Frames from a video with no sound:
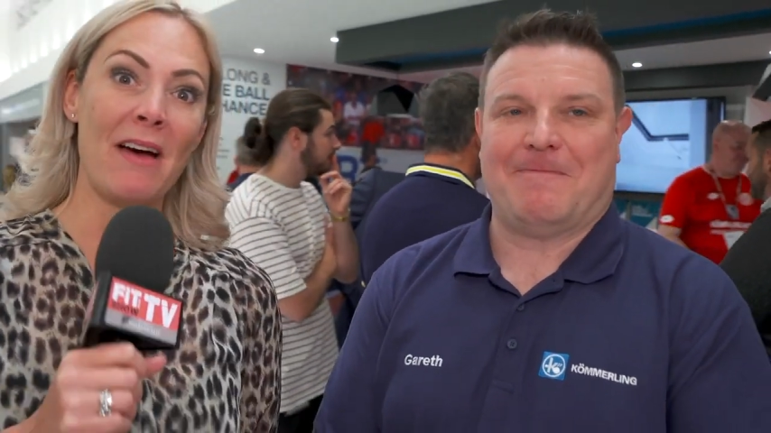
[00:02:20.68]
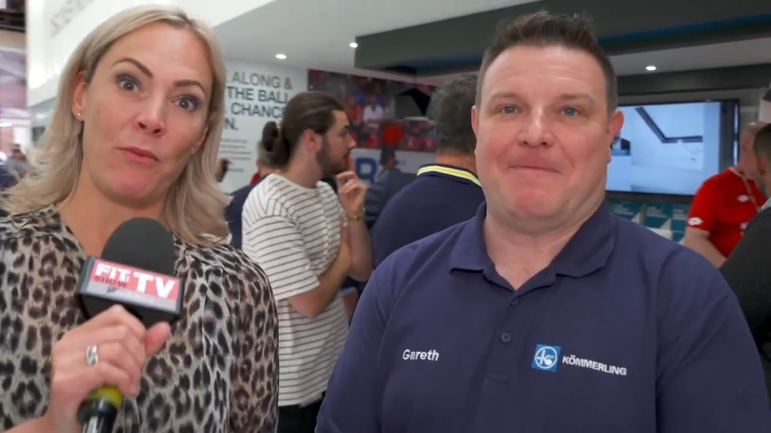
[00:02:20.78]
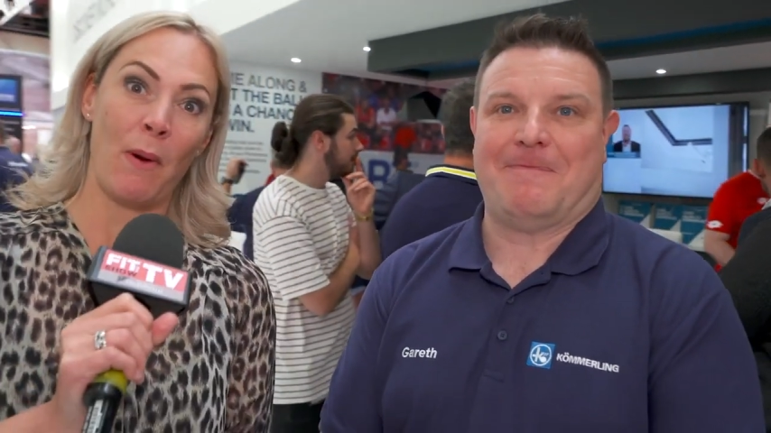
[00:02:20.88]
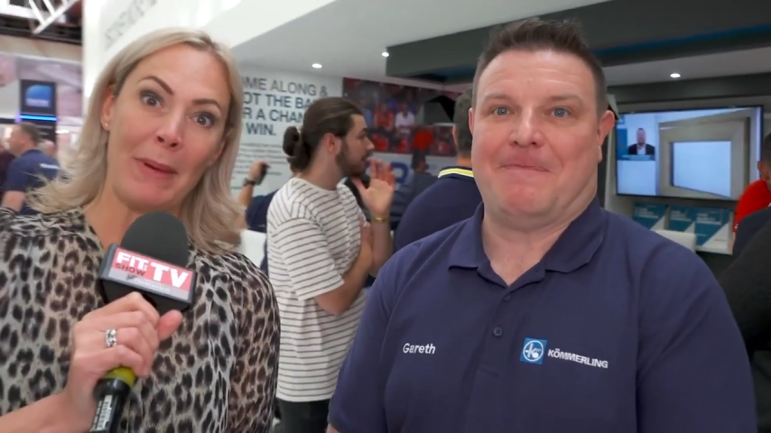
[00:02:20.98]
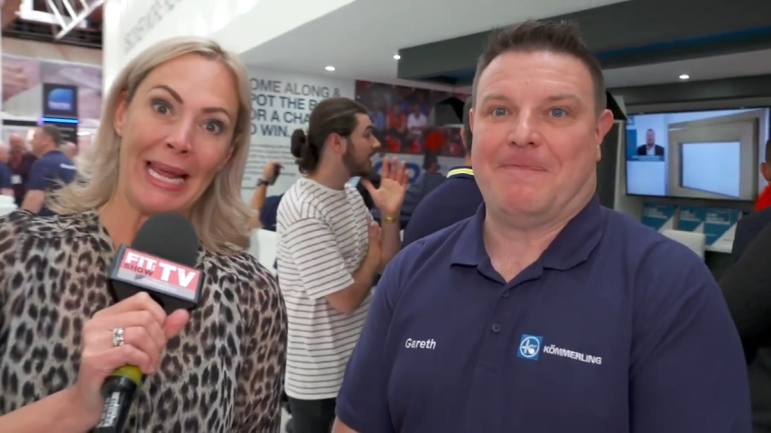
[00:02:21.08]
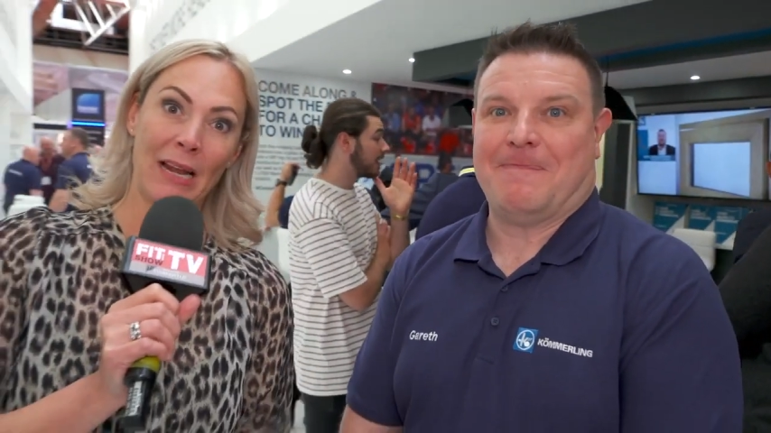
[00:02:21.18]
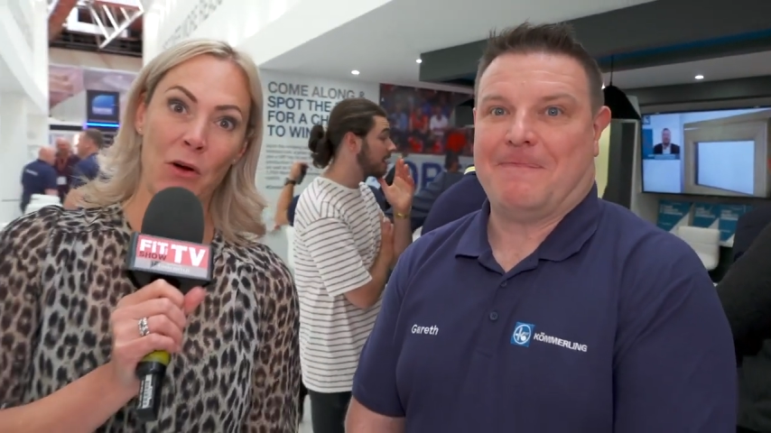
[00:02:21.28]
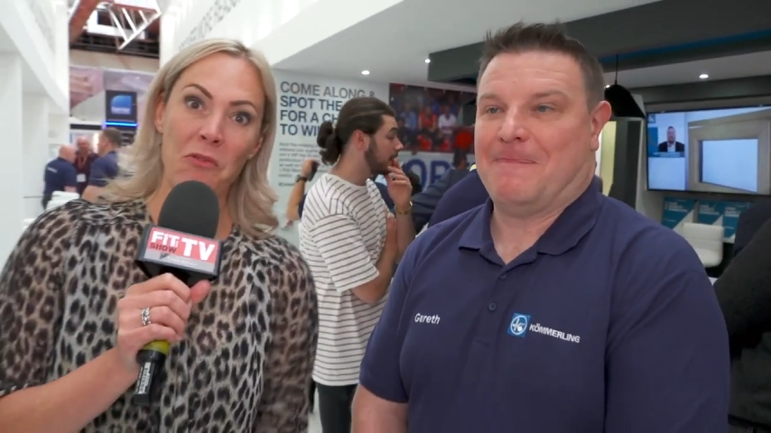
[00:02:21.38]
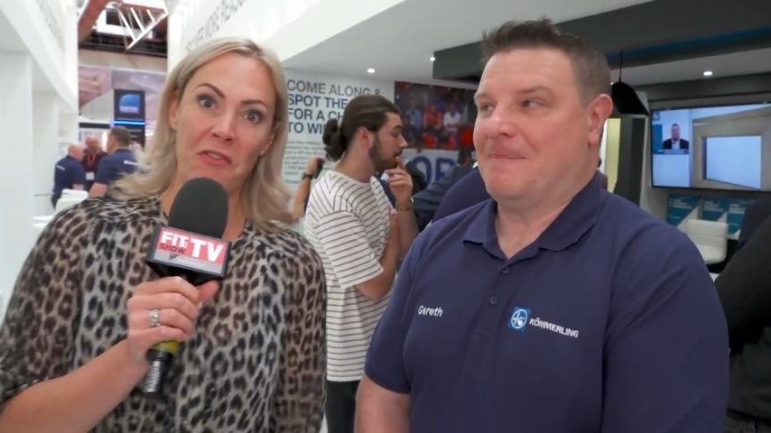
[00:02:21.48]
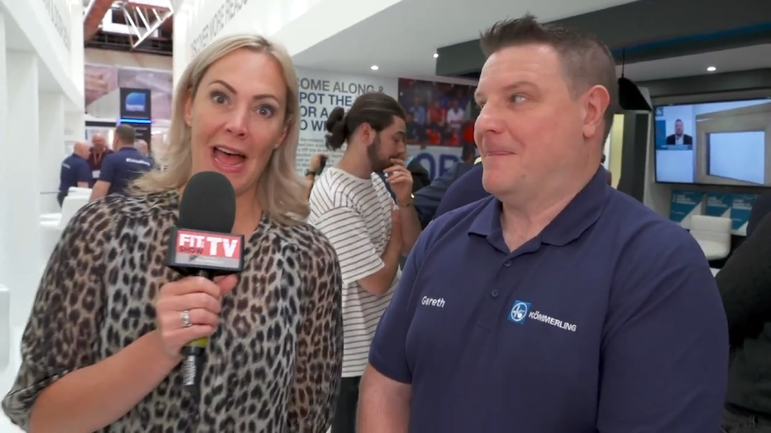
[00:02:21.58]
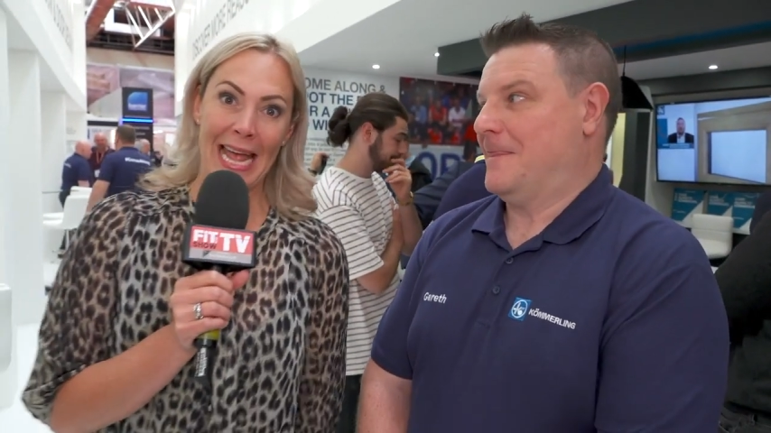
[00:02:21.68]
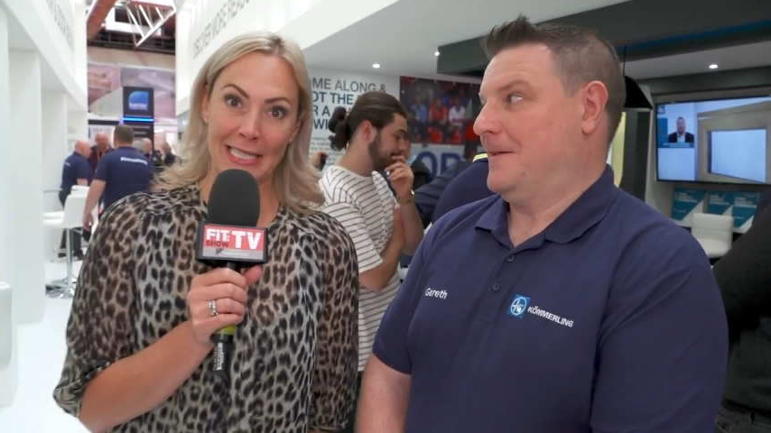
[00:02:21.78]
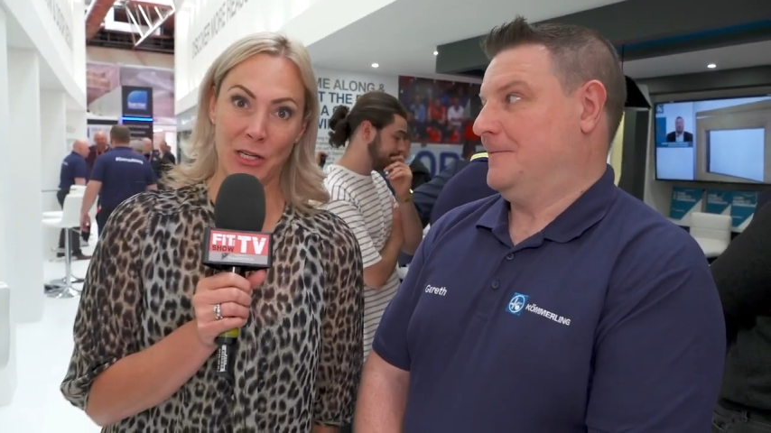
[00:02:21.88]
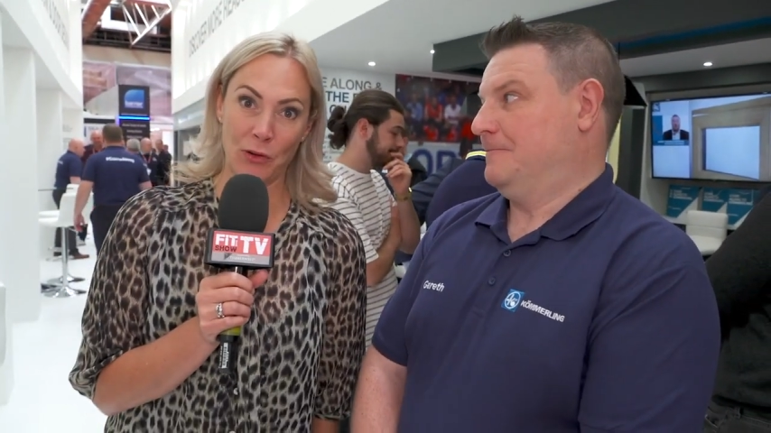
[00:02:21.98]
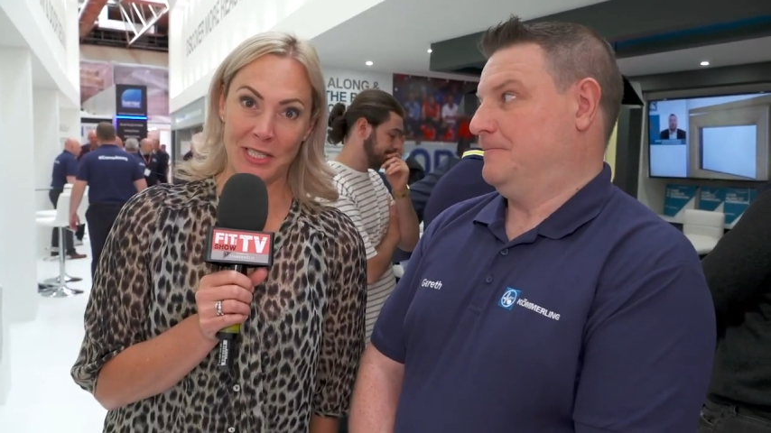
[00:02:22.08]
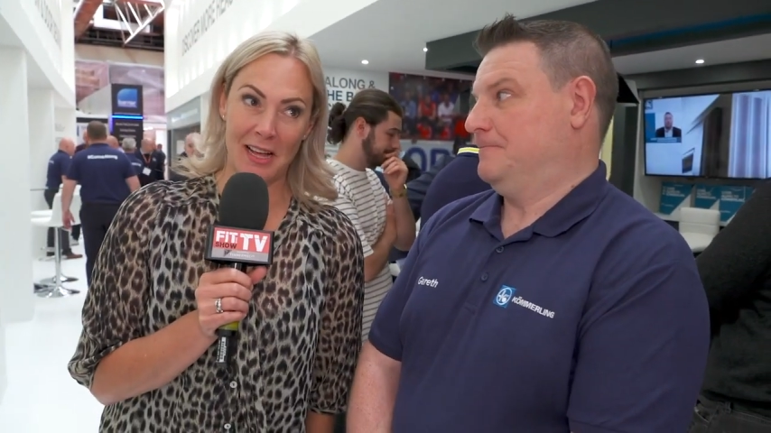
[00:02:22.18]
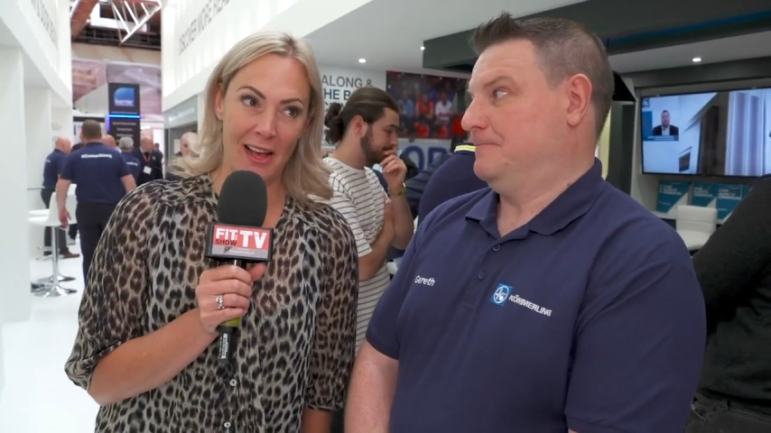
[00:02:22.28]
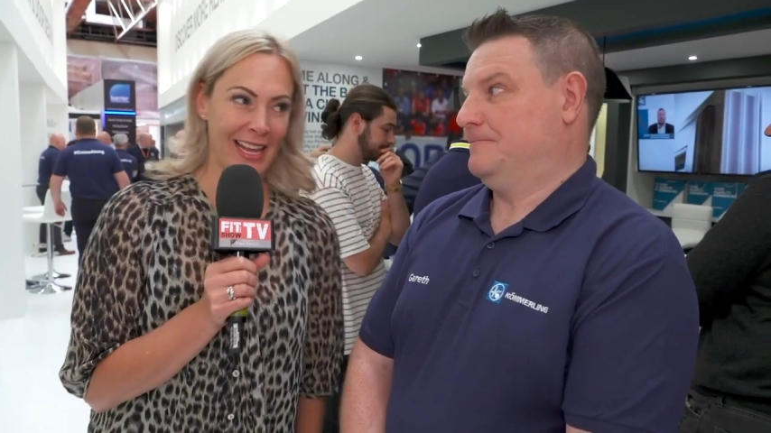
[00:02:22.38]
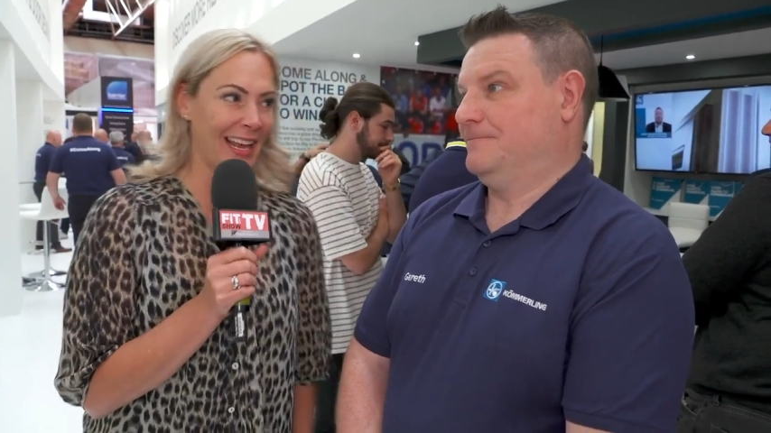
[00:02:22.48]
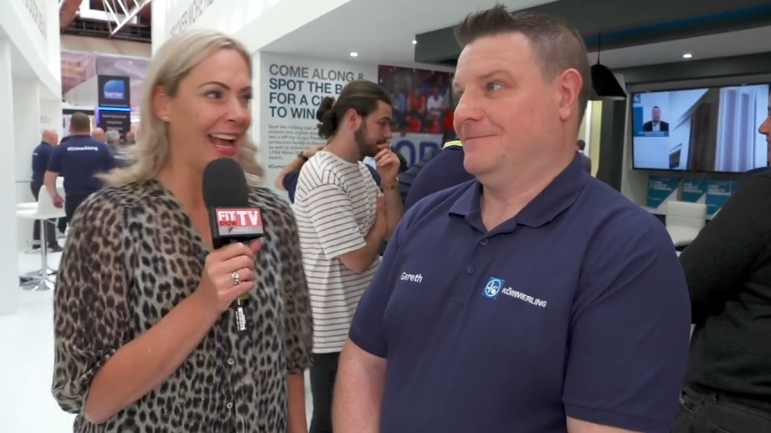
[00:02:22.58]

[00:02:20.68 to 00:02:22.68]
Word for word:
Speaker 1: that for when we get off at eight o'clock tonight.